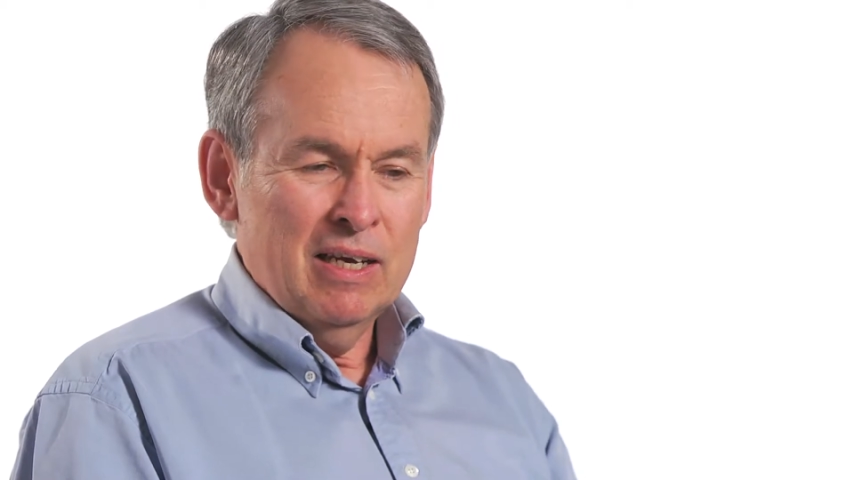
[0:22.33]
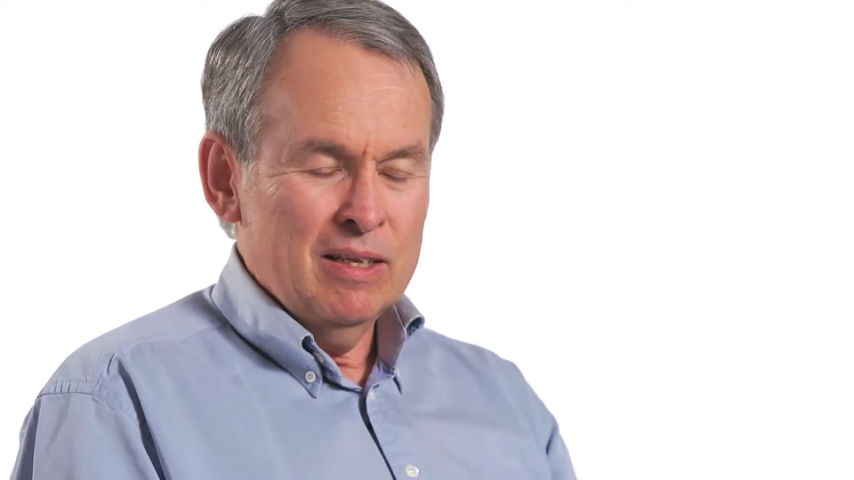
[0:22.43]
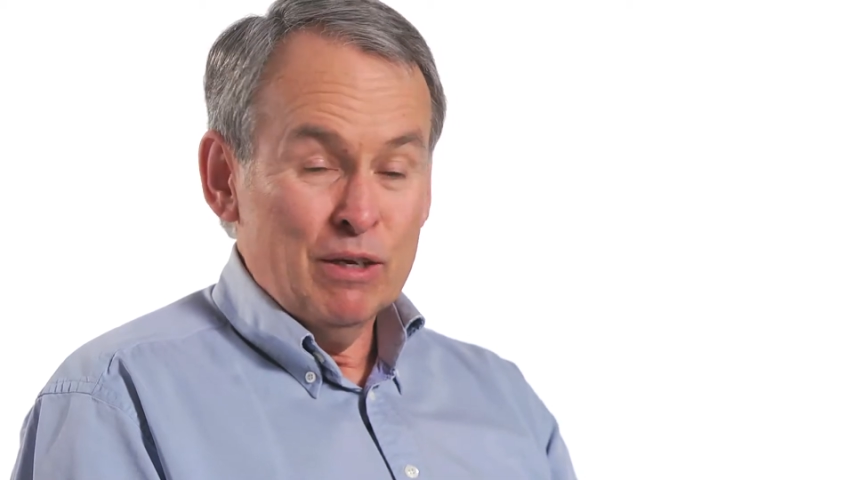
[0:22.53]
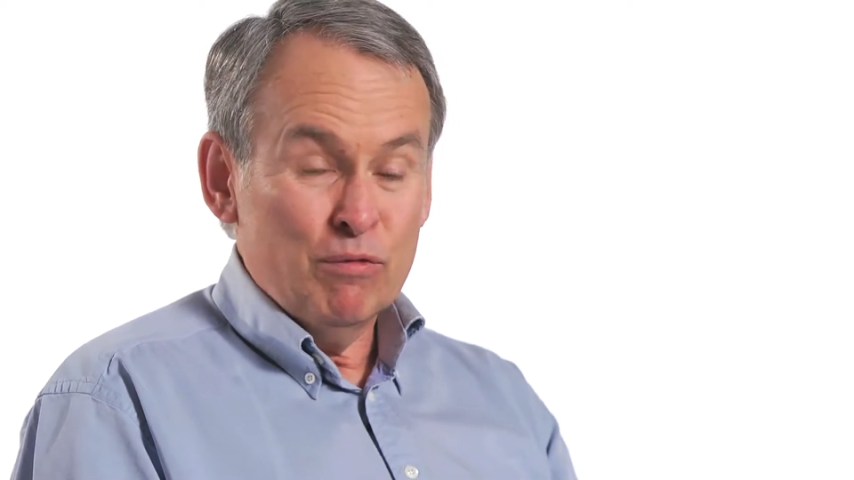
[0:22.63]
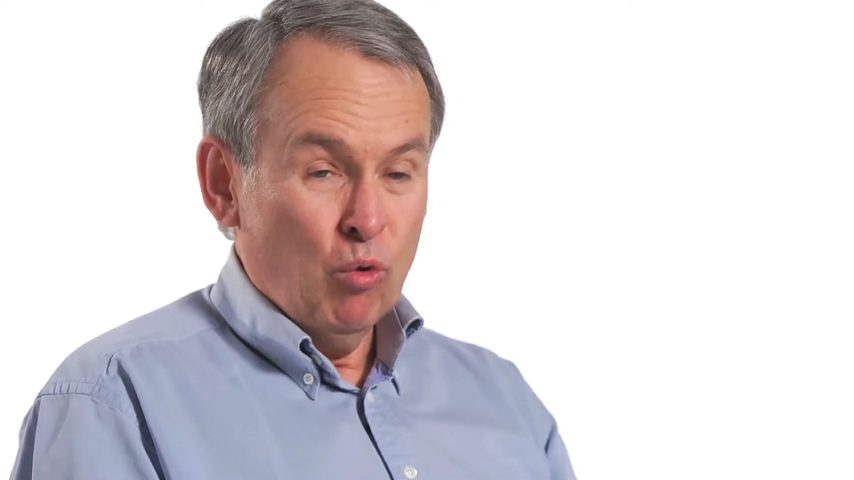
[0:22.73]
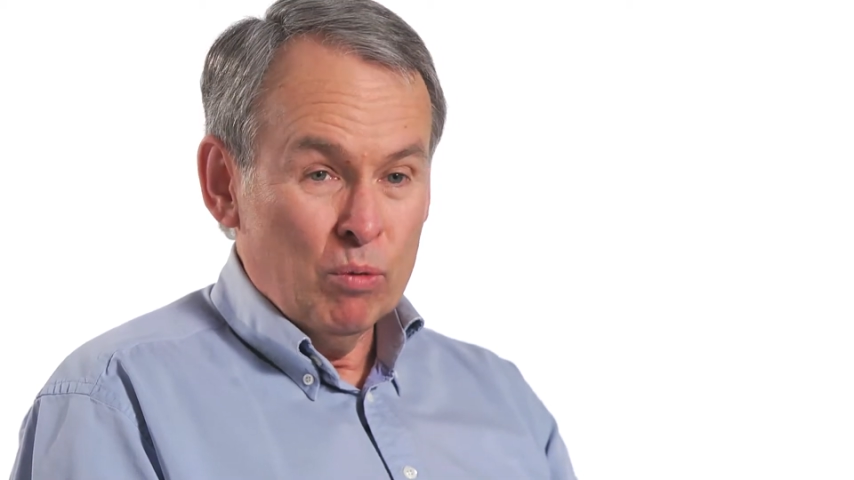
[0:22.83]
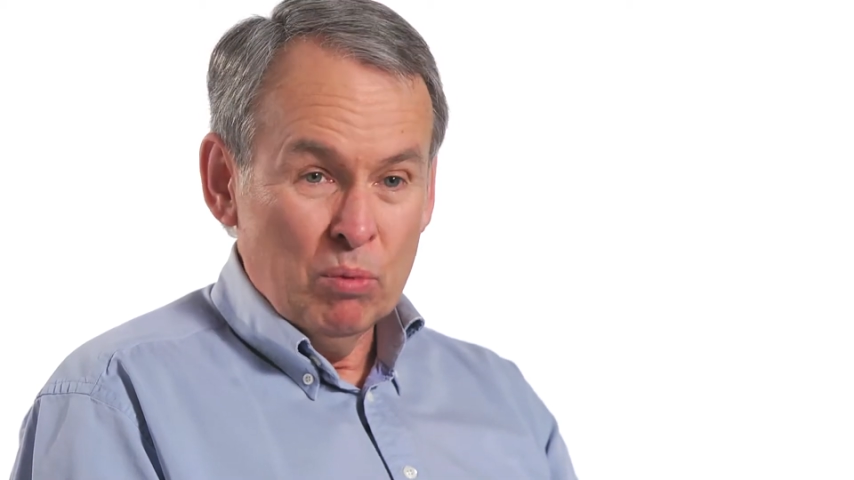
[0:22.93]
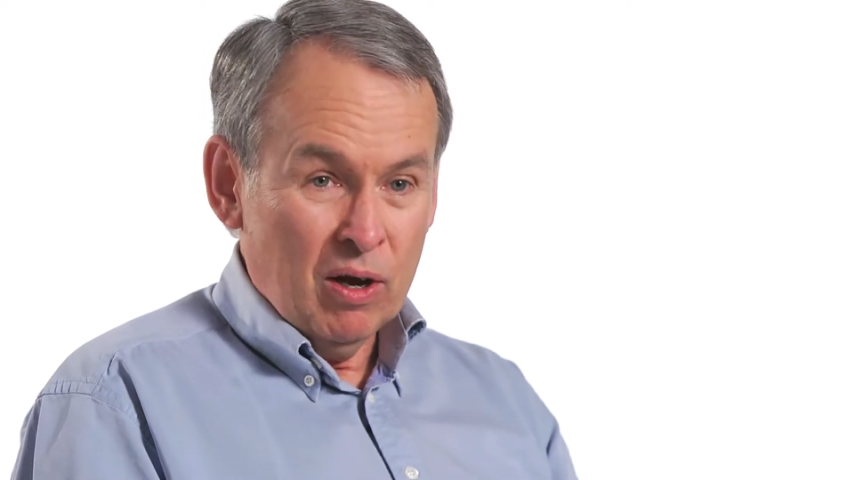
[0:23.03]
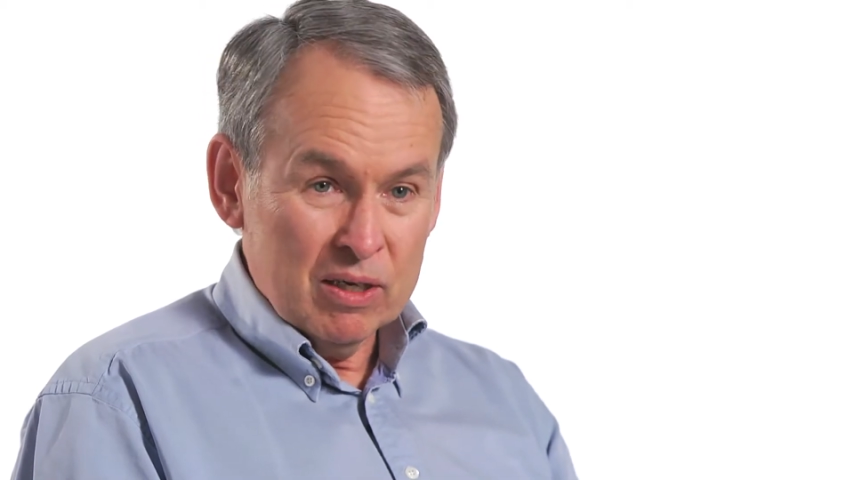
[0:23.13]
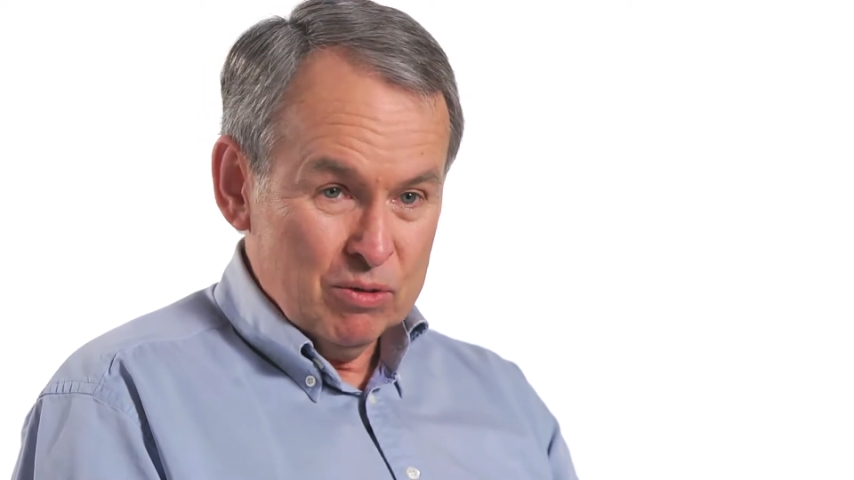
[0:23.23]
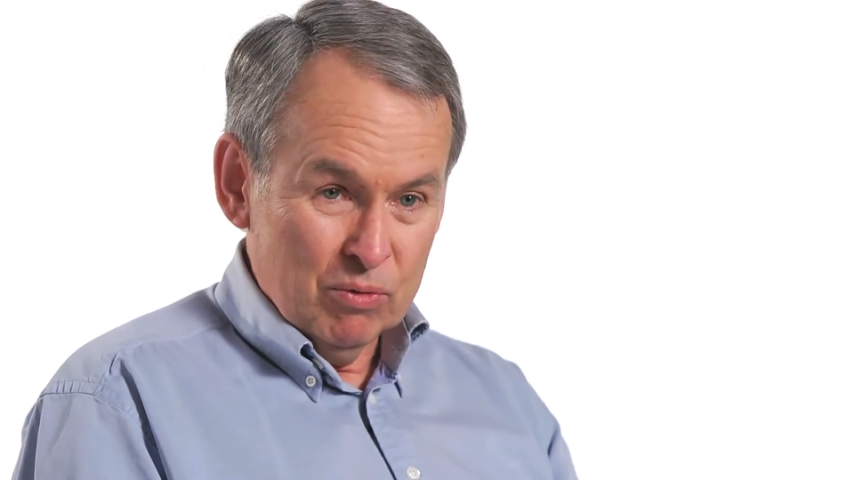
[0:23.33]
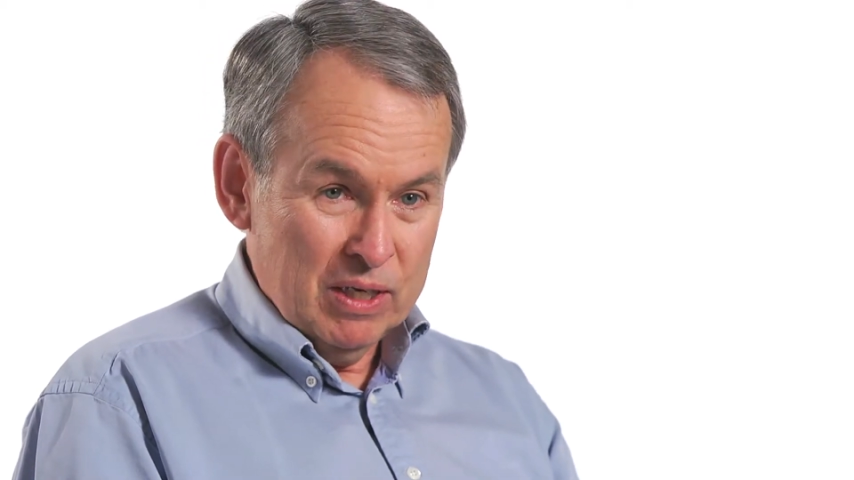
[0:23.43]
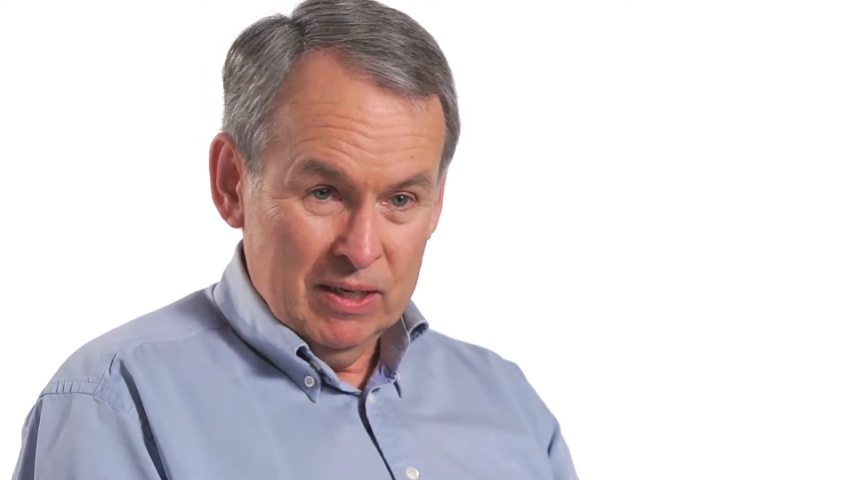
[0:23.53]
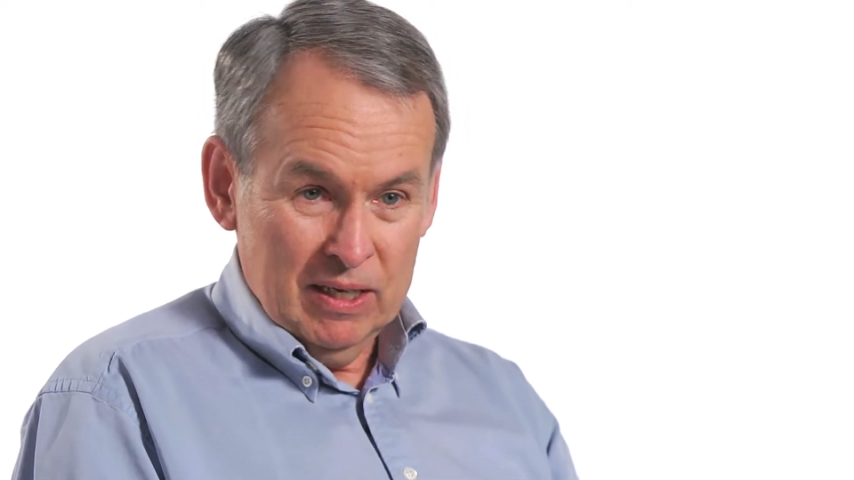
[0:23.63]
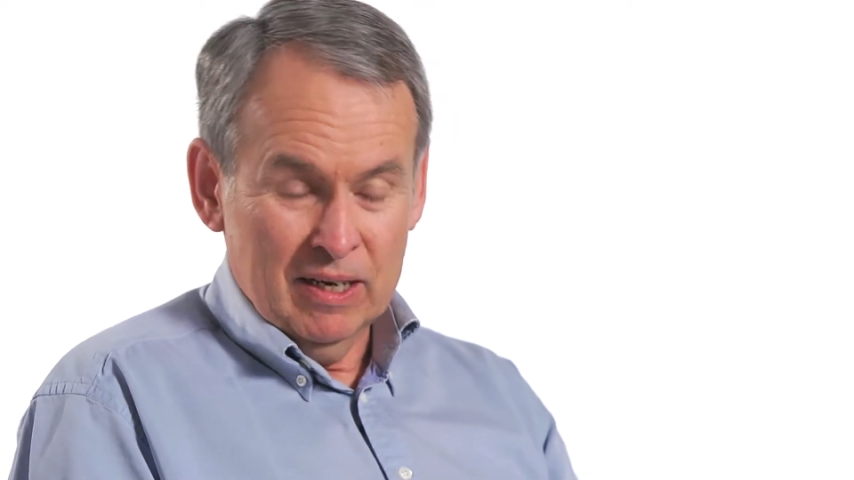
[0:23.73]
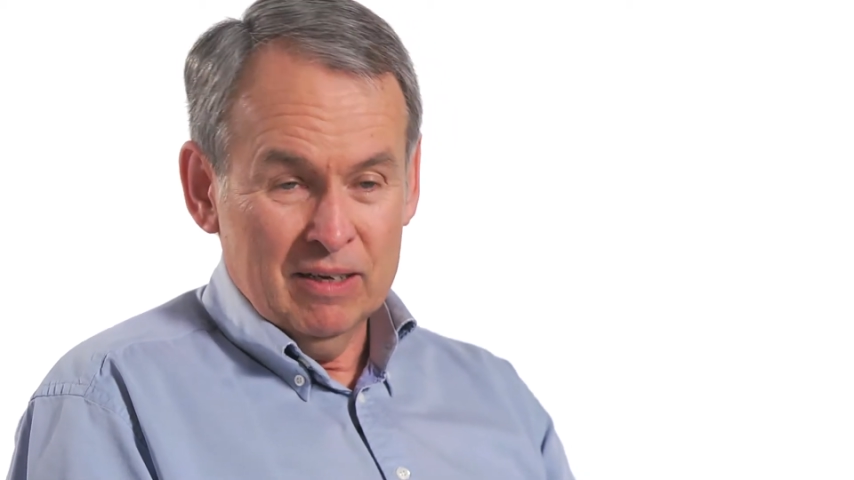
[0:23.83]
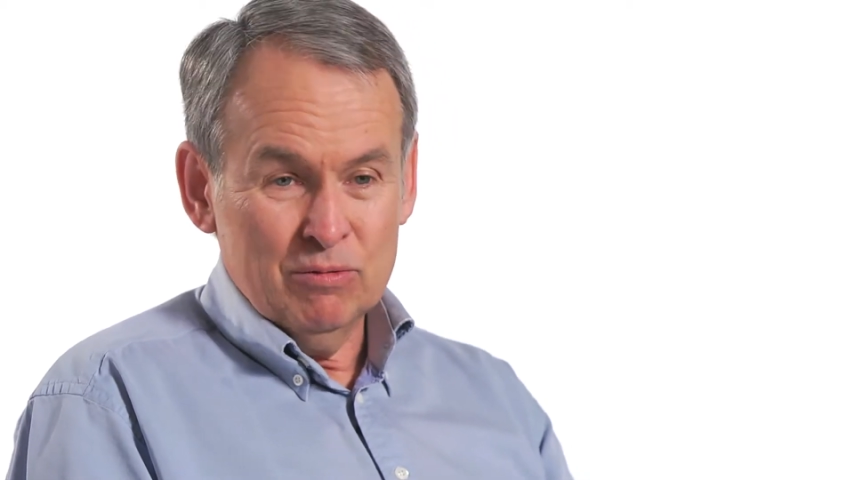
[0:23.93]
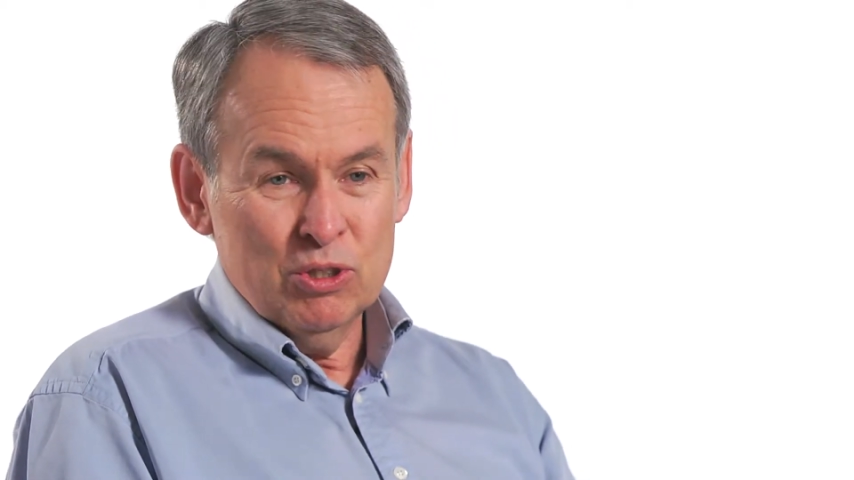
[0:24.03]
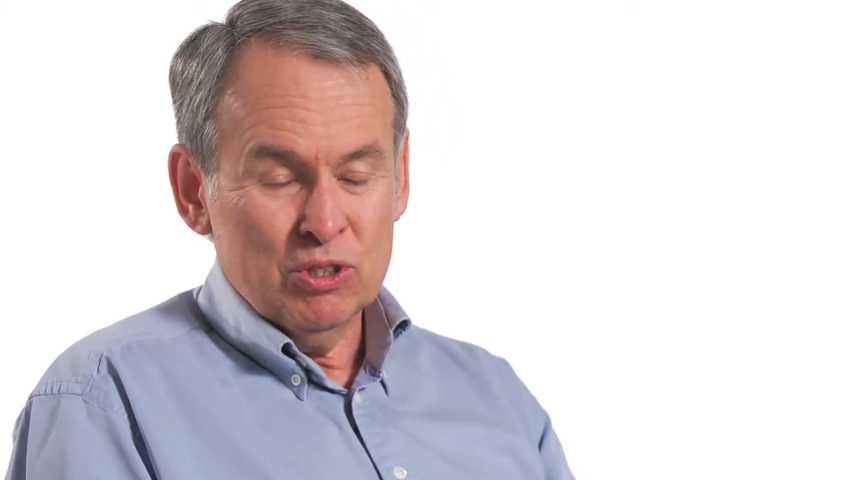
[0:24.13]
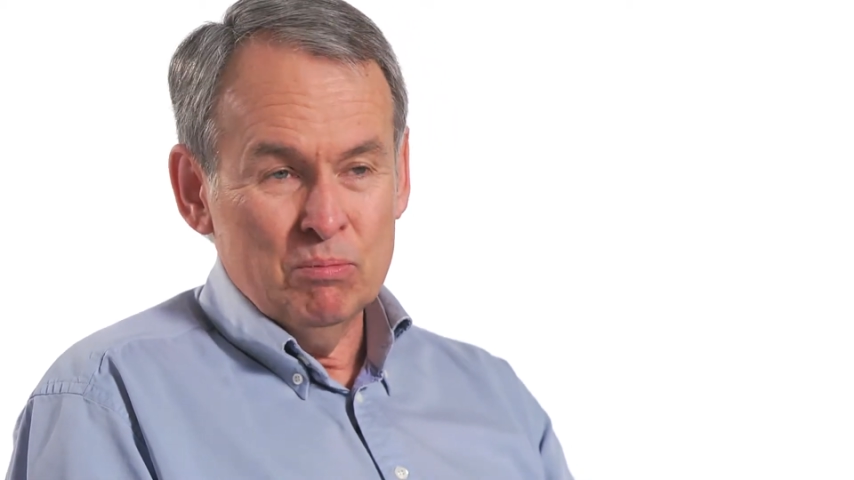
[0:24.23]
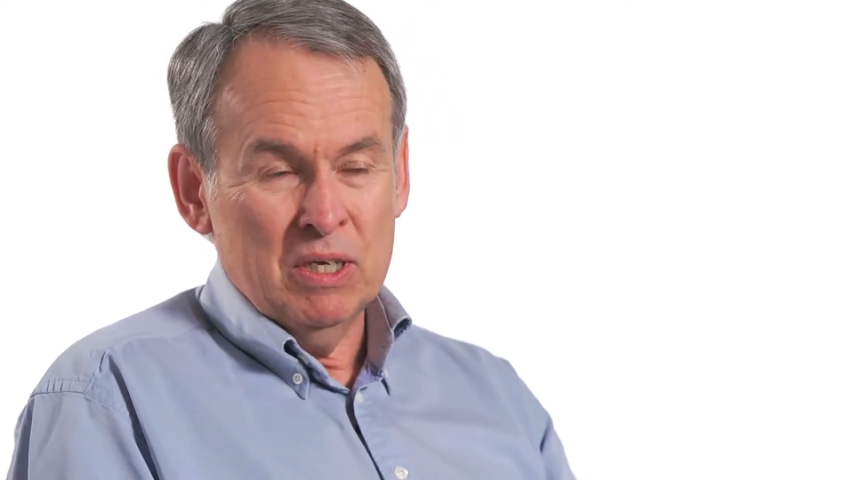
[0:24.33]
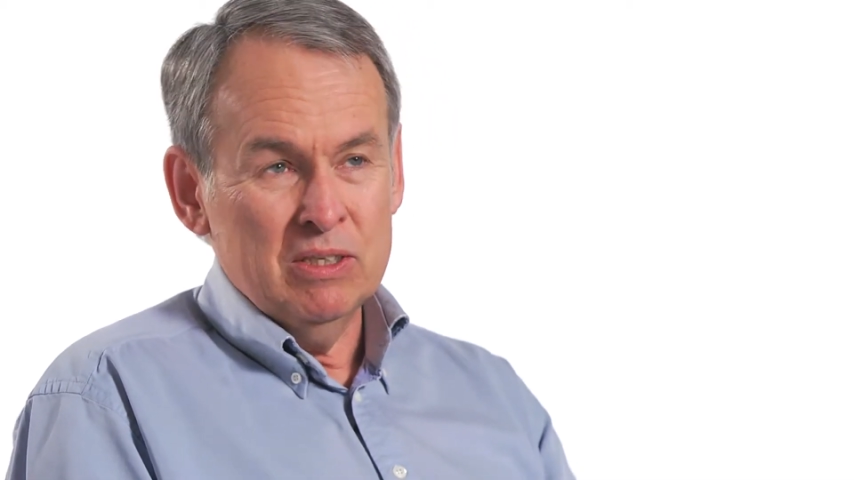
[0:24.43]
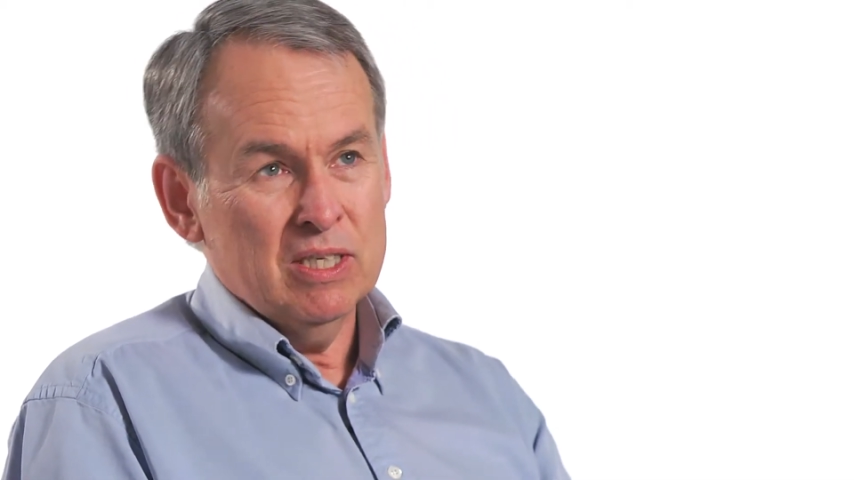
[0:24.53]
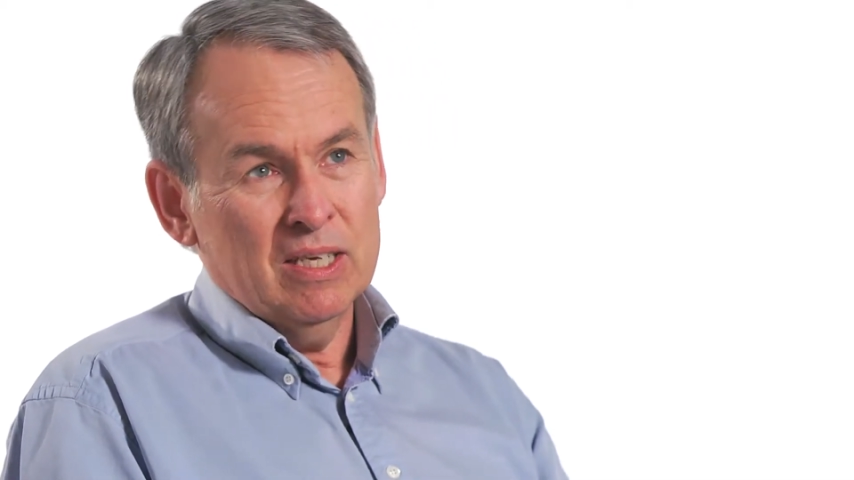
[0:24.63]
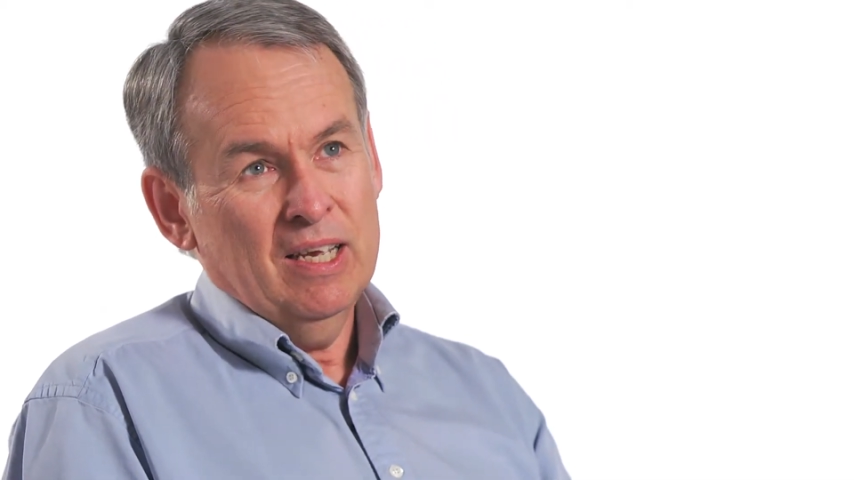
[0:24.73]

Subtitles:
like 4 blocks away. It was just amazing.